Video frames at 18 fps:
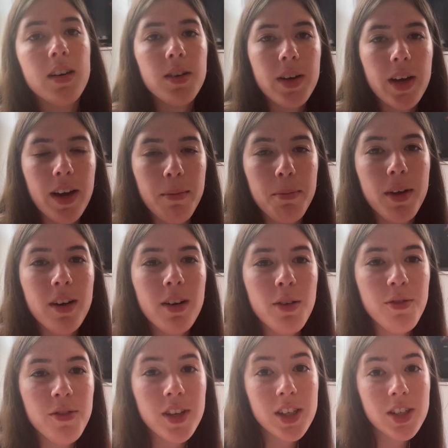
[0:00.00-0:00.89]
Okay, I'm gonna go
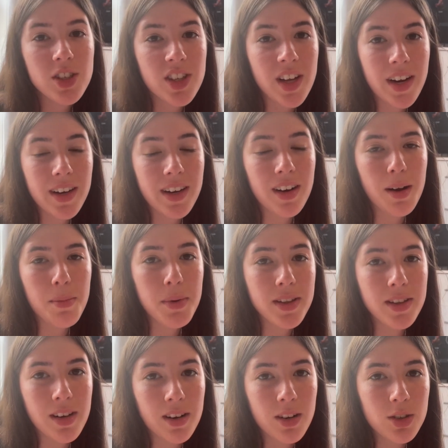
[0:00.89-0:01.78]
finish setting it up
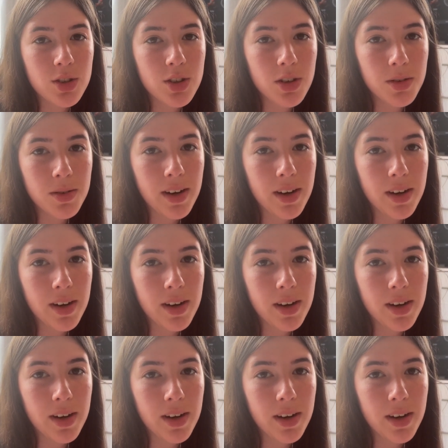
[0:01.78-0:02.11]
and then I'll show you